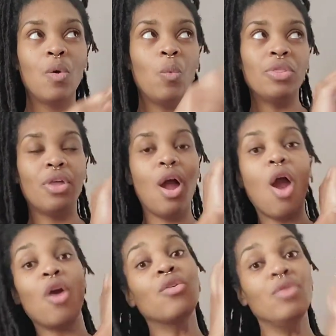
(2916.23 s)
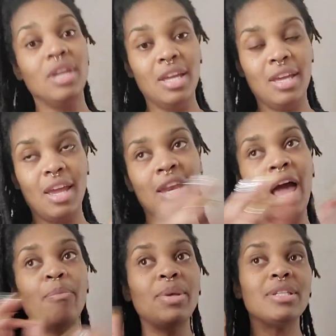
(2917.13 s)
with earning. And
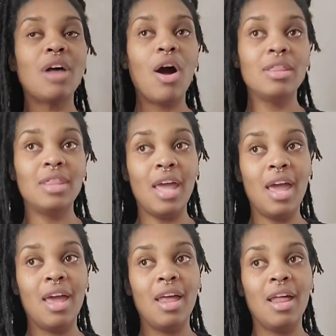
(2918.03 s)
I've been taught that.